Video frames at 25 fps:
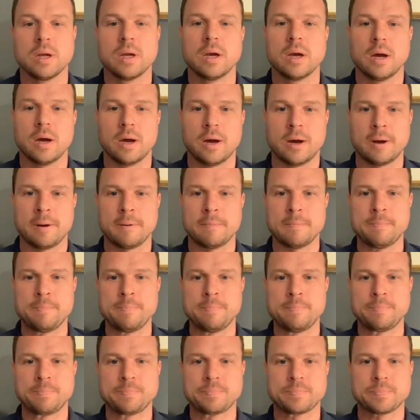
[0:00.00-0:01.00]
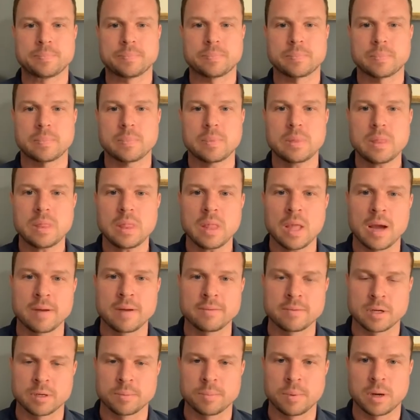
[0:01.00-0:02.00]
Um, I
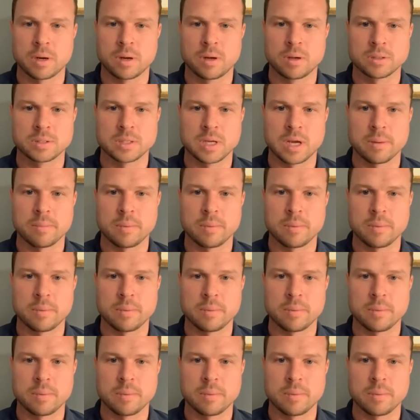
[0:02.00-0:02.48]
talk about it all the time.